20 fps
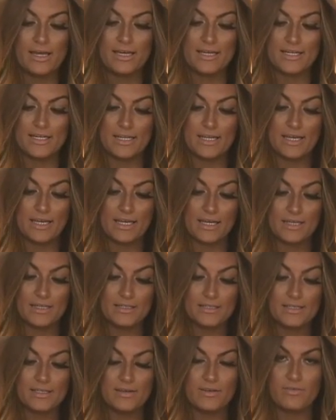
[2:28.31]
It
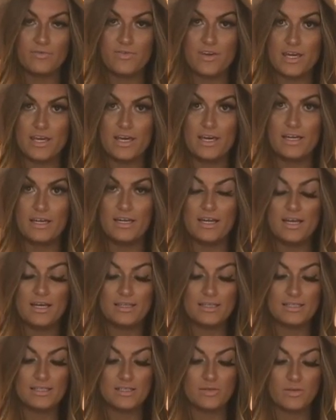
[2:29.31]
is vegan,
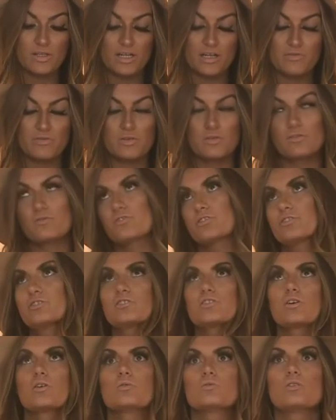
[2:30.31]
and this is one that I've used for
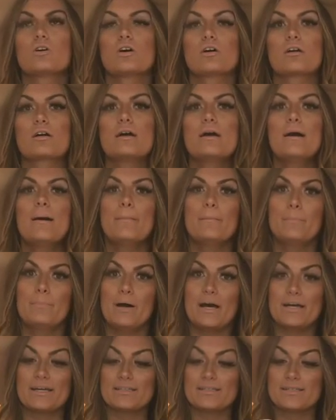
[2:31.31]
so long,
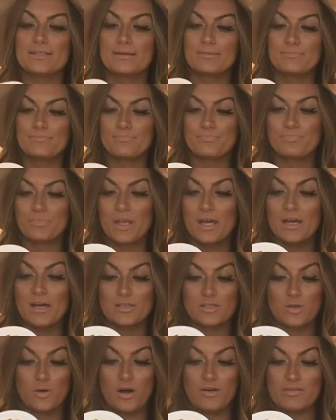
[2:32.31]
but,
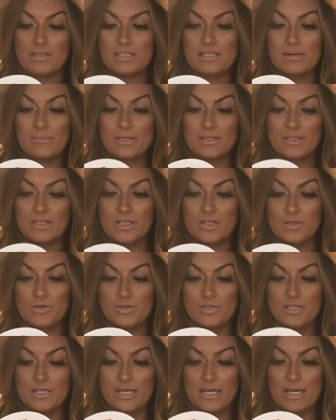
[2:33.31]
so obviously I bought the
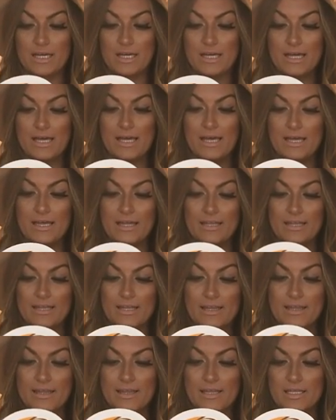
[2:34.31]
huge thing.
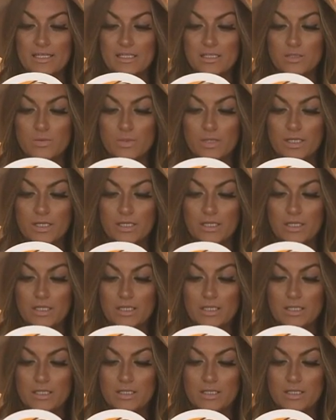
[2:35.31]
This one,